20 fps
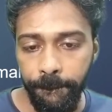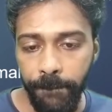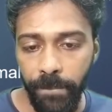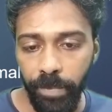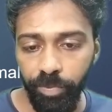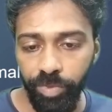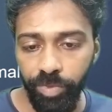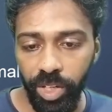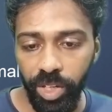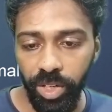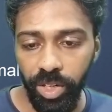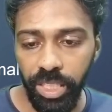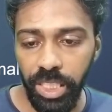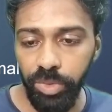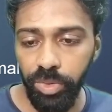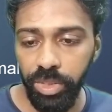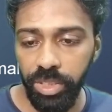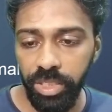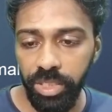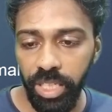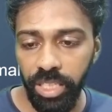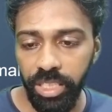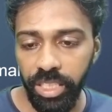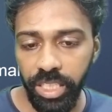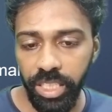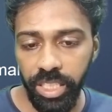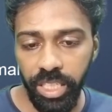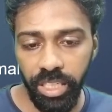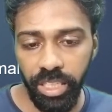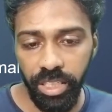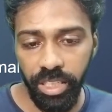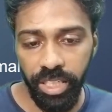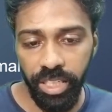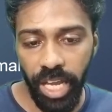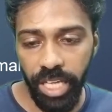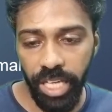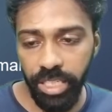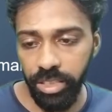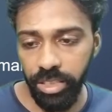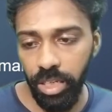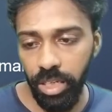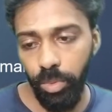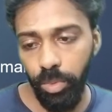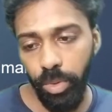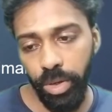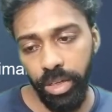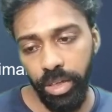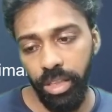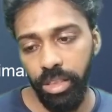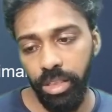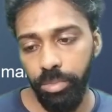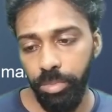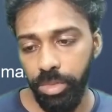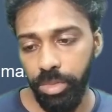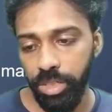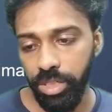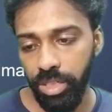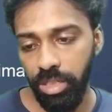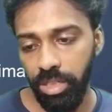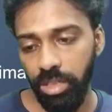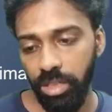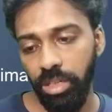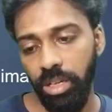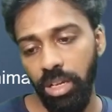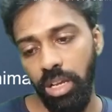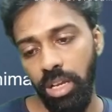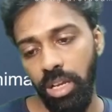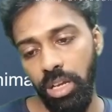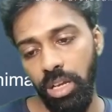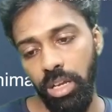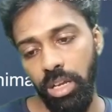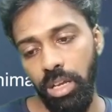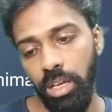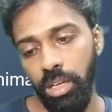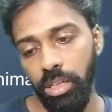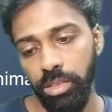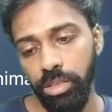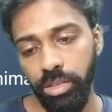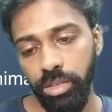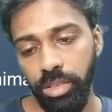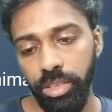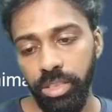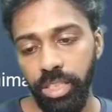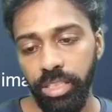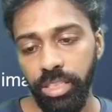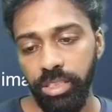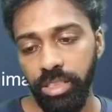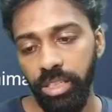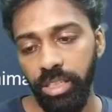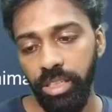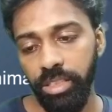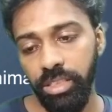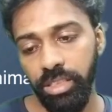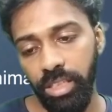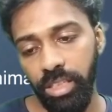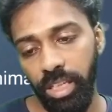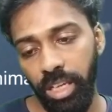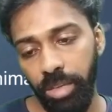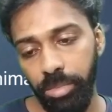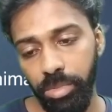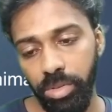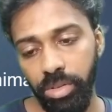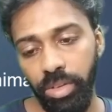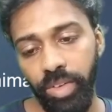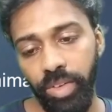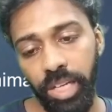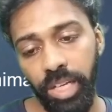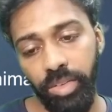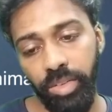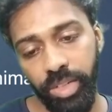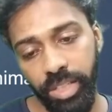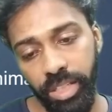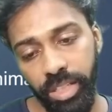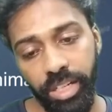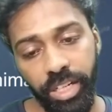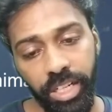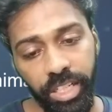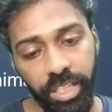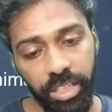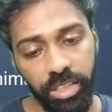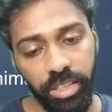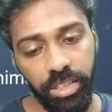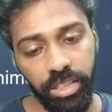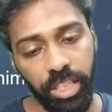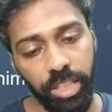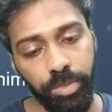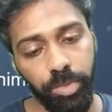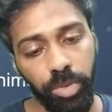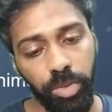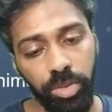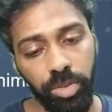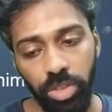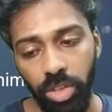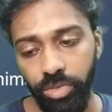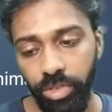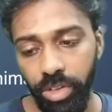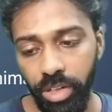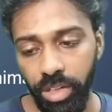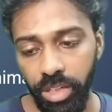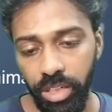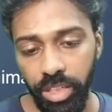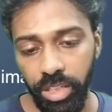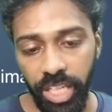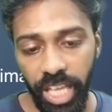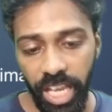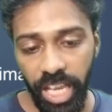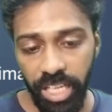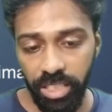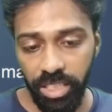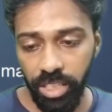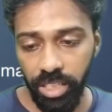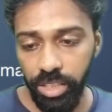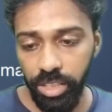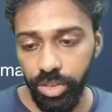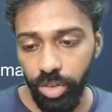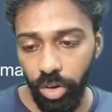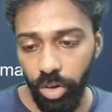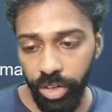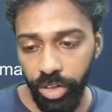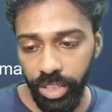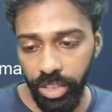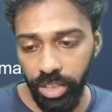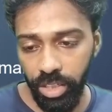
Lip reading: Okay, this was conducted under National One Health Mission. So, this exercise aimed to evaluate the readiness and response of our National Joint